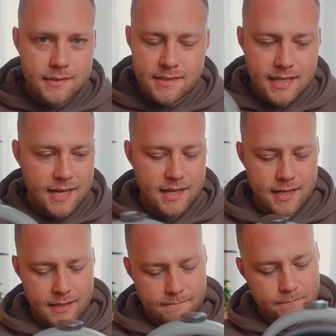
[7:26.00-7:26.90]

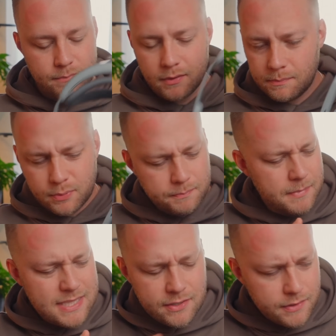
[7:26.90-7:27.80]
aside,
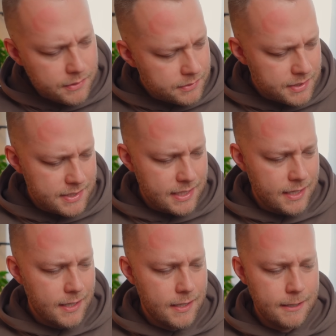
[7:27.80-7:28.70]
materials
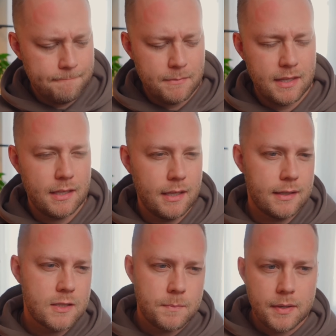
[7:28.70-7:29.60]
aside,
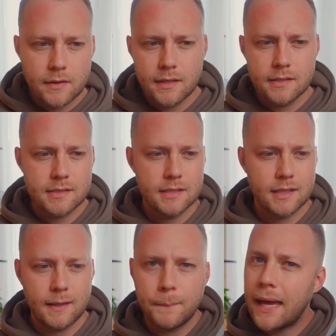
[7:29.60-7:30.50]
experience and
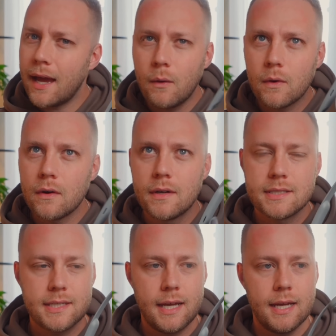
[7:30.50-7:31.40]
like power
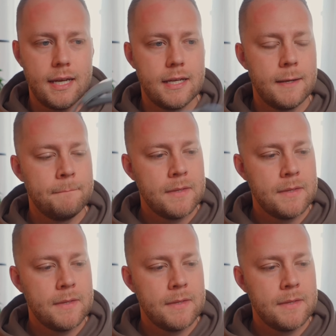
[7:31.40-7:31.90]
aside,